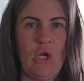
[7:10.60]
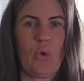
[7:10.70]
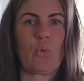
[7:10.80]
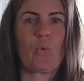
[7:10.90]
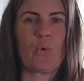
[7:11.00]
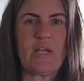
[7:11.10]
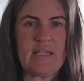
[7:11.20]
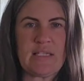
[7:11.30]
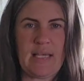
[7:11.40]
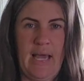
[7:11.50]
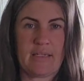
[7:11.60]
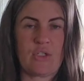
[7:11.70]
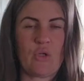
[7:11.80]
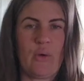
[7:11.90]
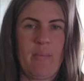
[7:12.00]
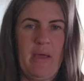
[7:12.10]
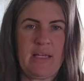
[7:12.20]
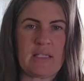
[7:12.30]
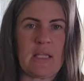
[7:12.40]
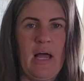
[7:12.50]
reset to a
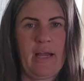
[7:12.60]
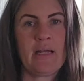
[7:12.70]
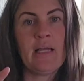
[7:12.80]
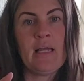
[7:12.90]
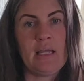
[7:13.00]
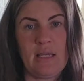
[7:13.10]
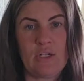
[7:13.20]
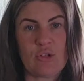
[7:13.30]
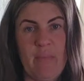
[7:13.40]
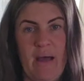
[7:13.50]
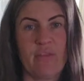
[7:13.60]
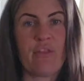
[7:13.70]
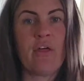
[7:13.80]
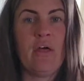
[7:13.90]
baseline each month